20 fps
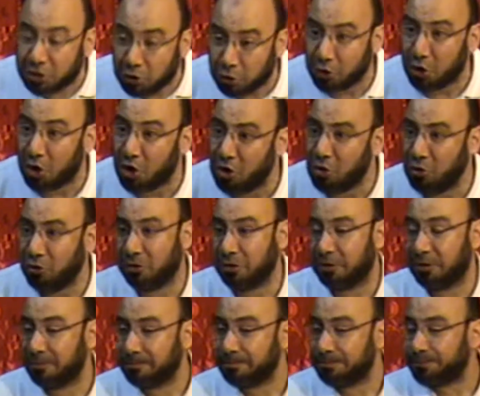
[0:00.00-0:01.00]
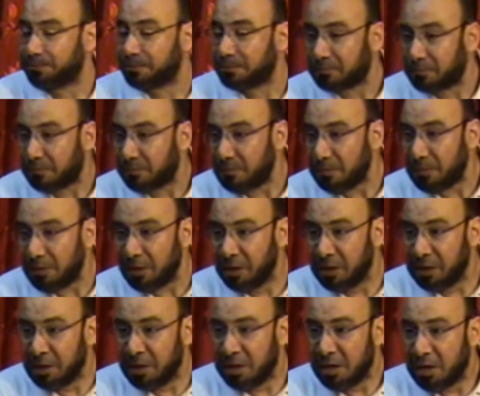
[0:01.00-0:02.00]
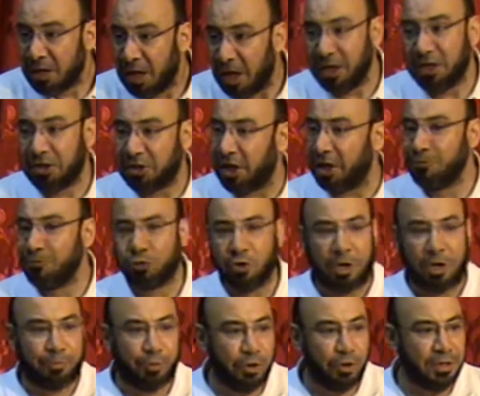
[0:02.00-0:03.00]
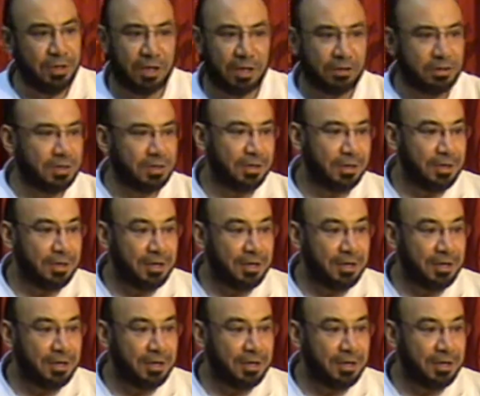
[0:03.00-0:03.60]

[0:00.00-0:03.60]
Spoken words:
on all. And it came to a point that